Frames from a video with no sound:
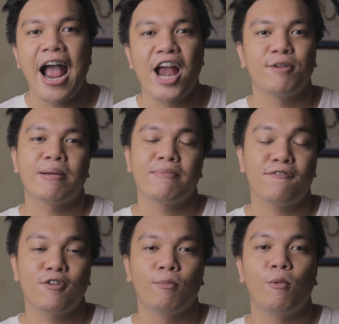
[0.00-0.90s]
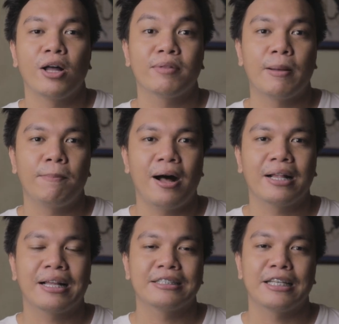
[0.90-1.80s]
I remember from one of the
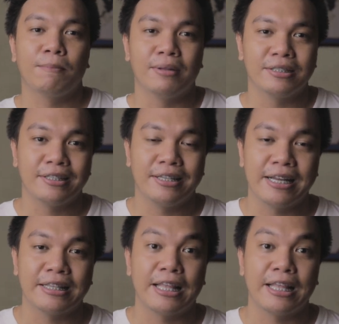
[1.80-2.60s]
podcasts that I'm listening,